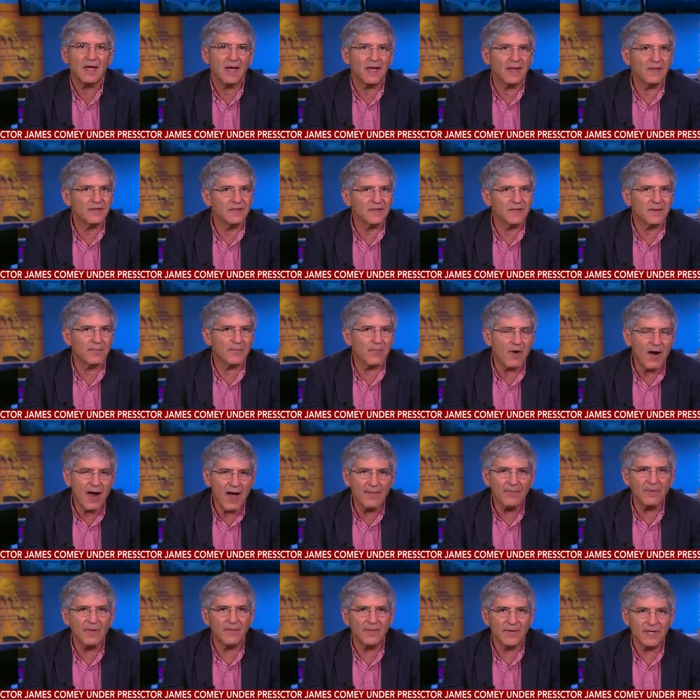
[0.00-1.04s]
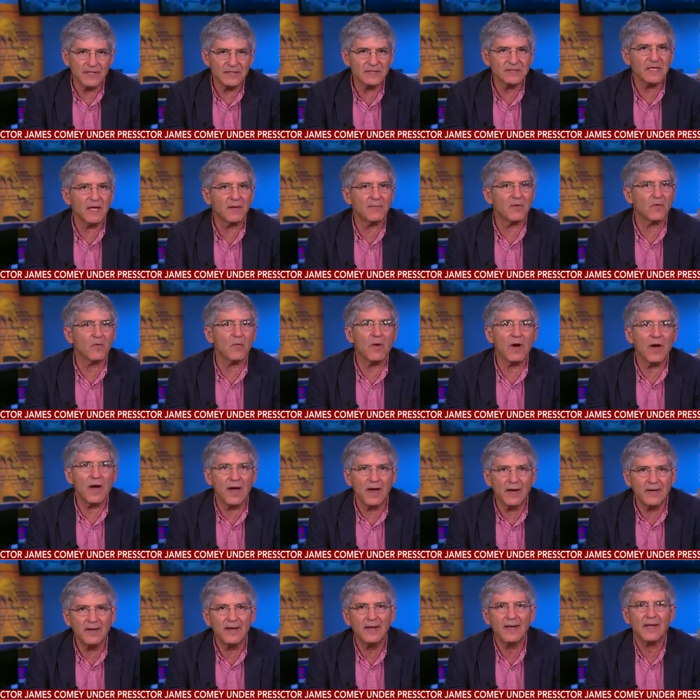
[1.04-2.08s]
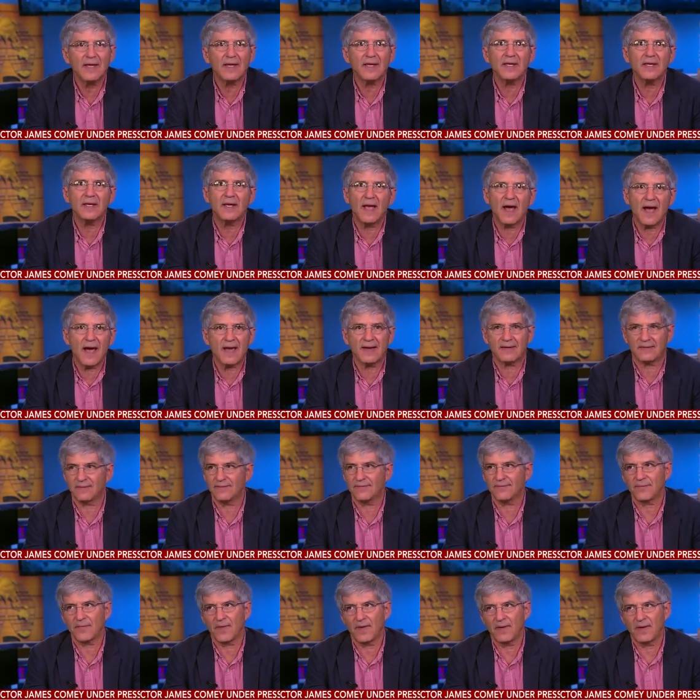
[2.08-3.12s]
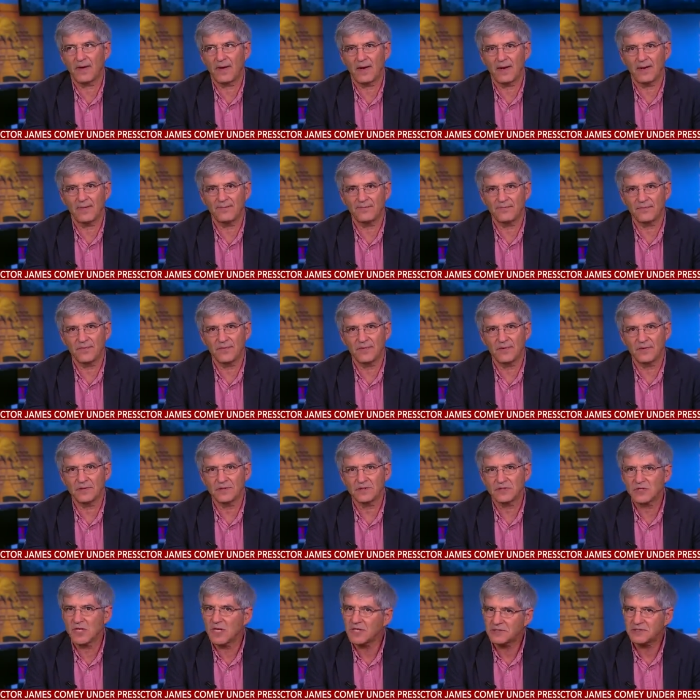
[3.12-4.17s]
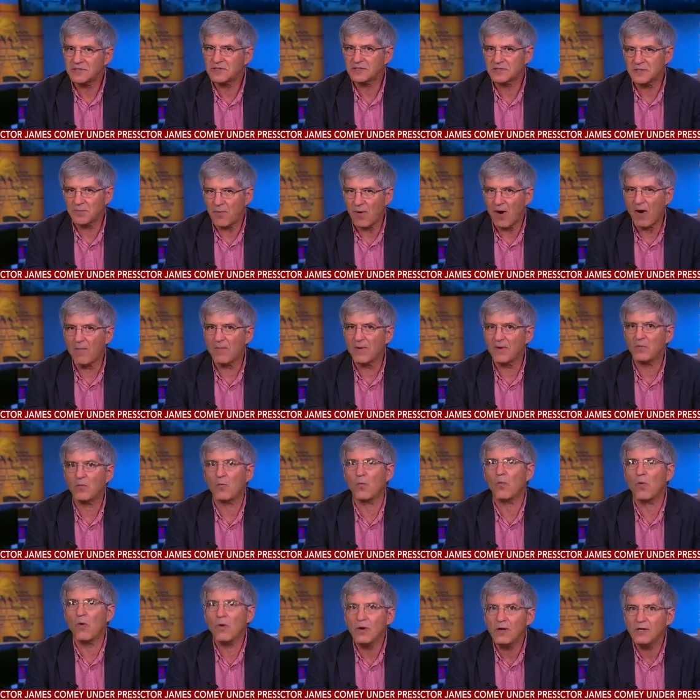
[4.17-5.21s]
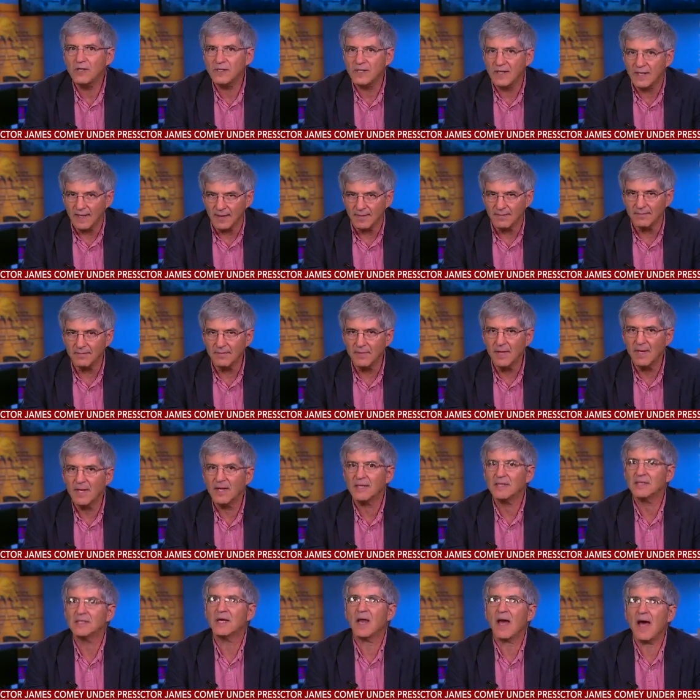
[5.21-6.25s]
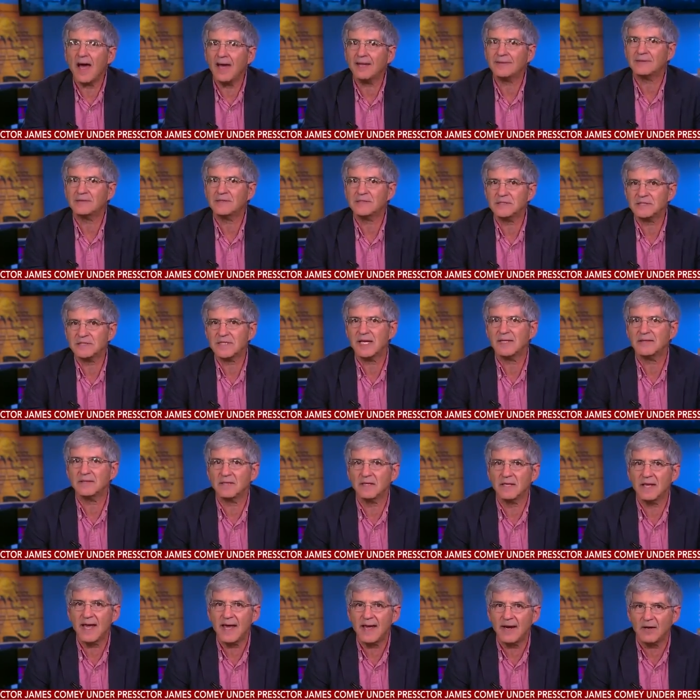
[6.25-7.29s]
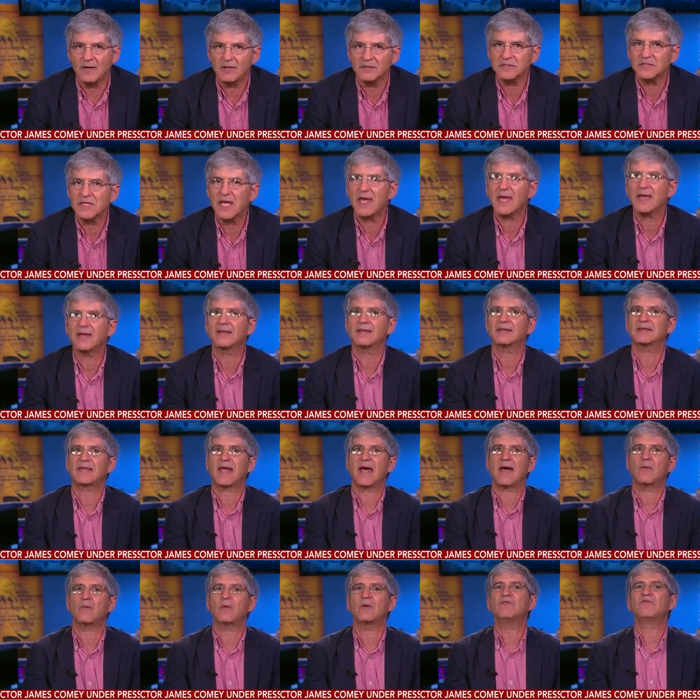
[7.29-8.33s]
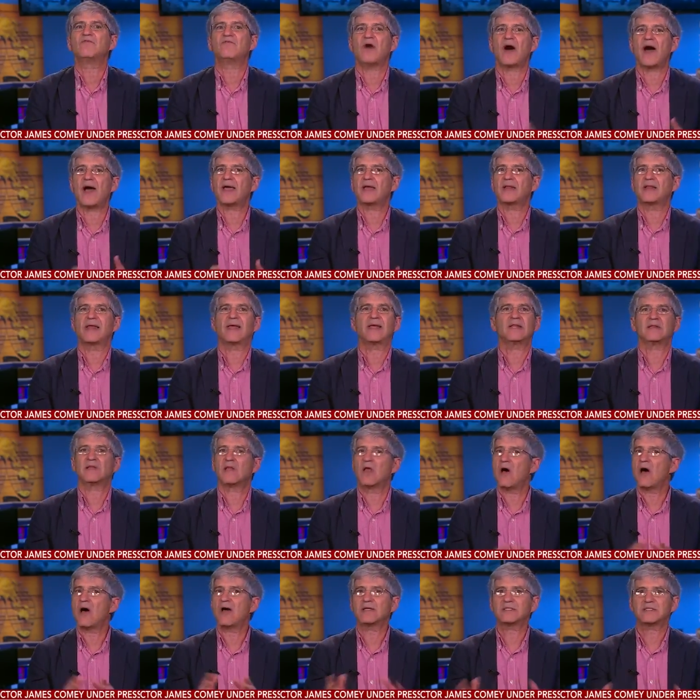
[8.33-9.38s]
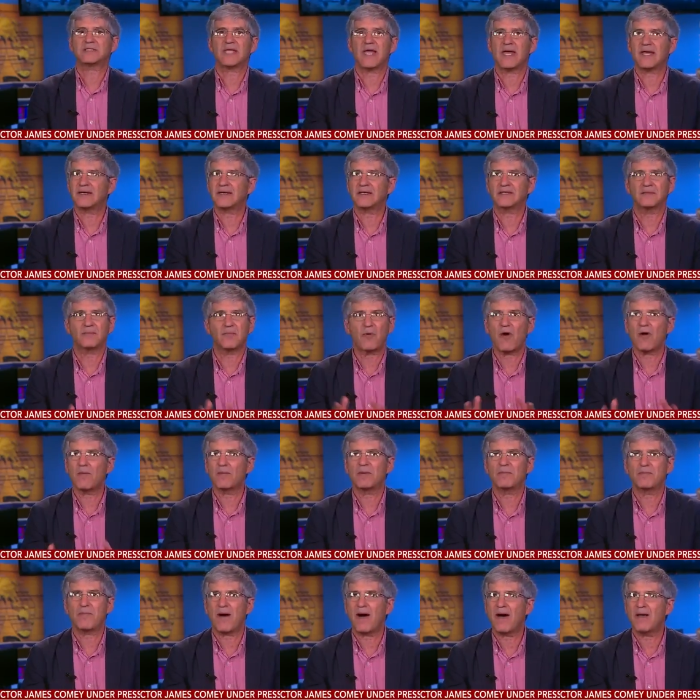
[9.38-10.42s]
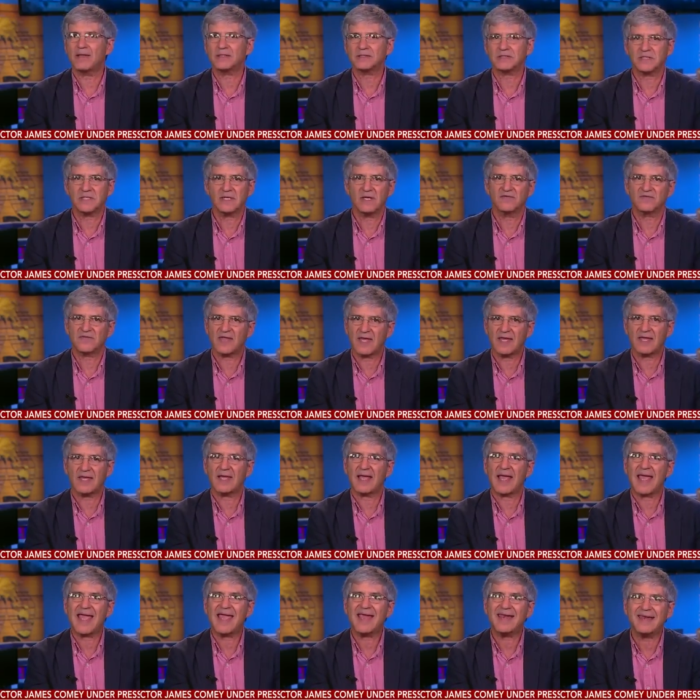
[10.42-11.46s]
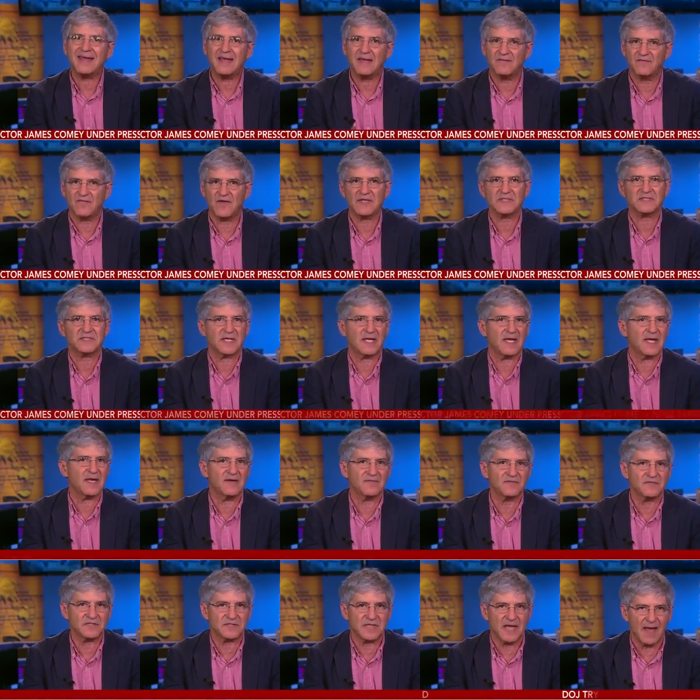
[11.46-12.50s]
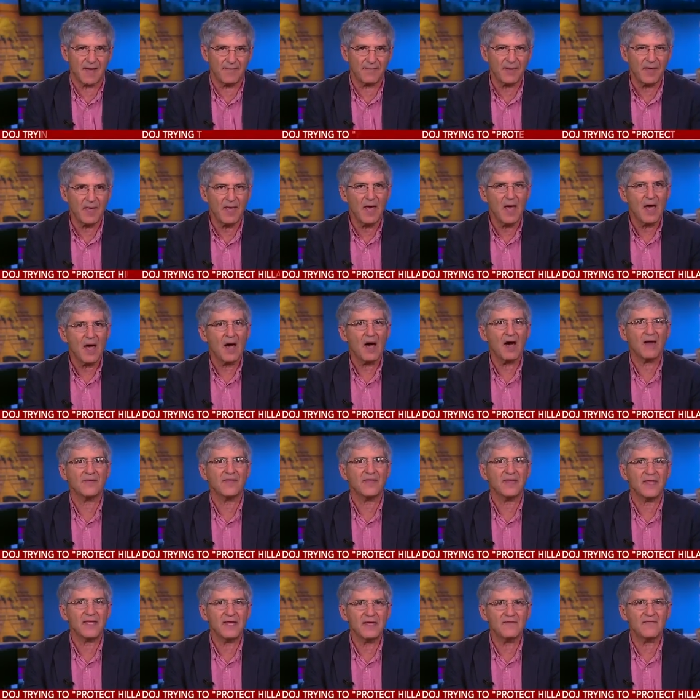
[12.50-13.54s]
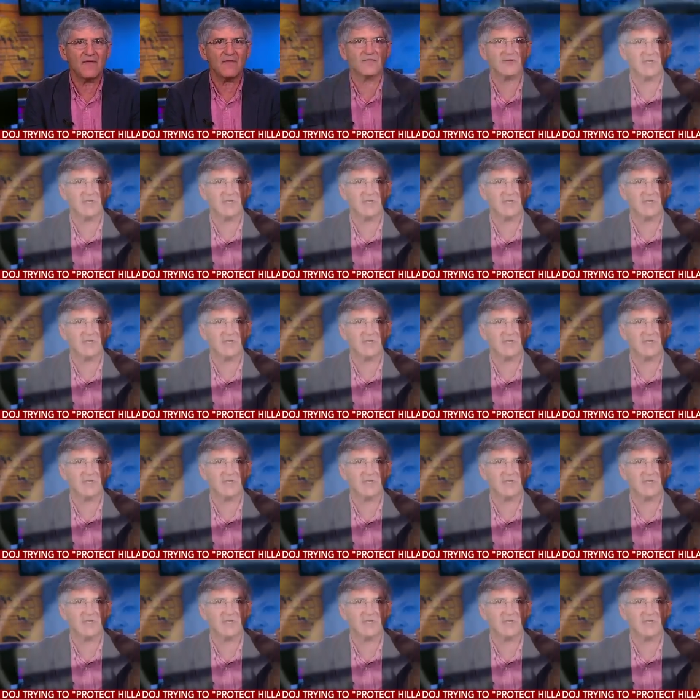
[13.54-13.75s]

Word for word: The problem is number one, he got um, the Justice Department warned him not to send the letter, saying that that would violate longstanding department policy of taking any investigative step on the eve of